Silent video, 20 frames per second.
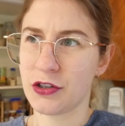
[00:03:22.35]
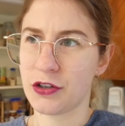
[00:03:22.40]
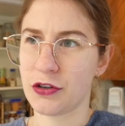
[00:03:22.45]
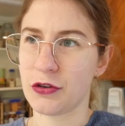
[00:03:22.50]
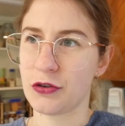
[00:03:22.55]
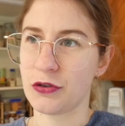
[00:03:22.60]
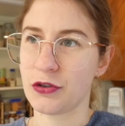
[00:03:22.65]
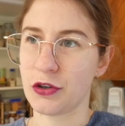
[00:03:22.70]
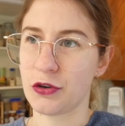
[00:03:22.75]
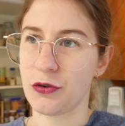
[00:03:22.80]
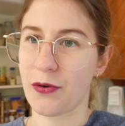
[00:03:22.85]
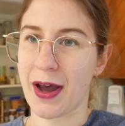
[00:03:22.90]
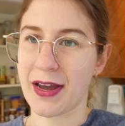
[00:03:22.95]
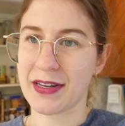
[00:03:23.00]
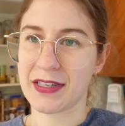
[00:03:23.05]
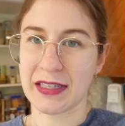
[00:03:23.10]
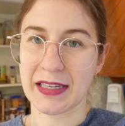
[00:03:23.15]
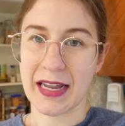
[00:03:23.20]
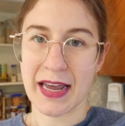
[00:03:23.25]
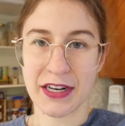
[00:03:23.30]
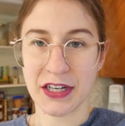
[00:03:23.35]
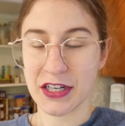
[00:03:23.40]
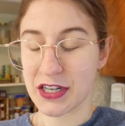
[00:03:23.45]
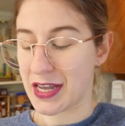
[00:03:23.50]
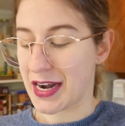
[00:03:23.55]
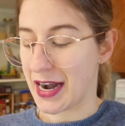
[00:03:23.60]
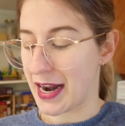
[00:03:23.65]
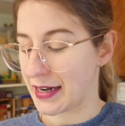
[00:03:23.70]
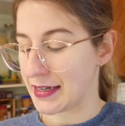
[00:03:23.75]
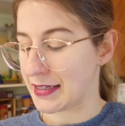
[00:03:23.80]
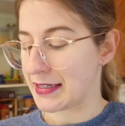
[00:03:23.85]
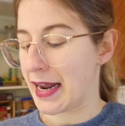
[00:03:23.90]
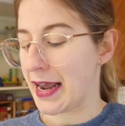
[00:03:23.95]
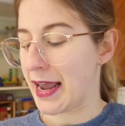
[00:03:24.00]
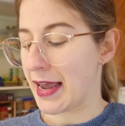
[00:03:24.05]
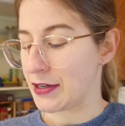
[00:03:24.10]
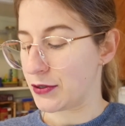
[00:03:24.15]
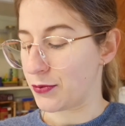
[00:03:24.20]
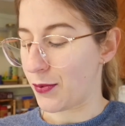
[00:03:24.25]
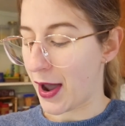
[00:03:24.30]
to do us lunch the next
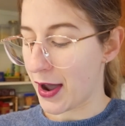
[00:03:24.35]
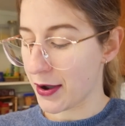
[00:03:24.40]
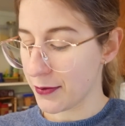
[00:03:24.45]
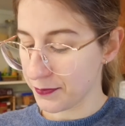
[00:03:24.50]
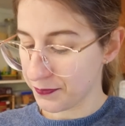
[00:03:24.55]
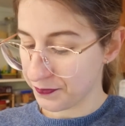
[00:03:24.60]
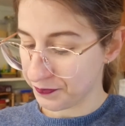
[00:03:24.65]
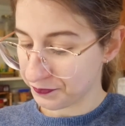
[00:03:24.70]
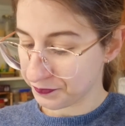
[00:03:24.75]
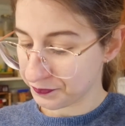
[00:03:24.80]
day as well.